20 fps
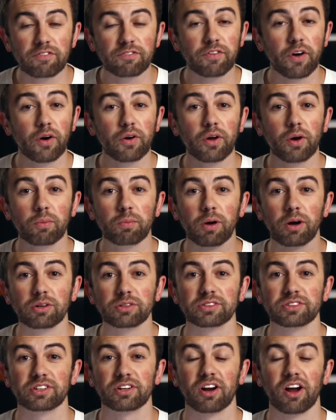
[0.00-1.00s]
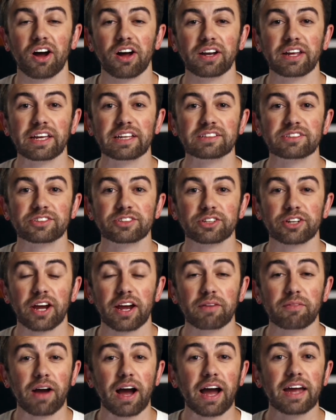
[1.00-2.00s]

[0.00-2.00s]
photo poster on Instagram,